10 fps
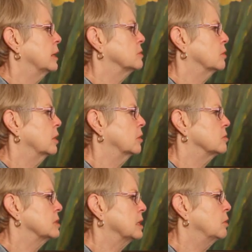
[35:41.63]
So I'm going to
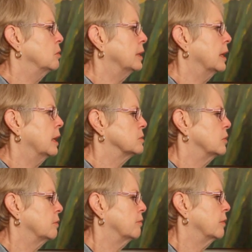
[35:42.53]
slowly now sort
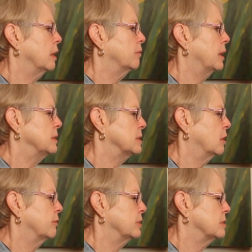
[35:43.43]
of give
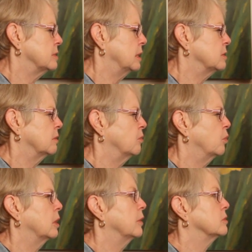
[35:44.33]
myself this sense of
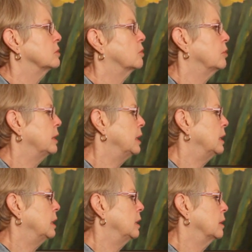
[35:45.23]
where this
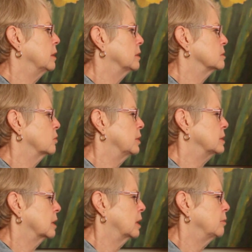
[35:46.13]
green is going
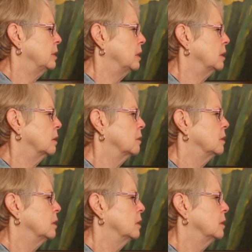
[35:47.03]
to come in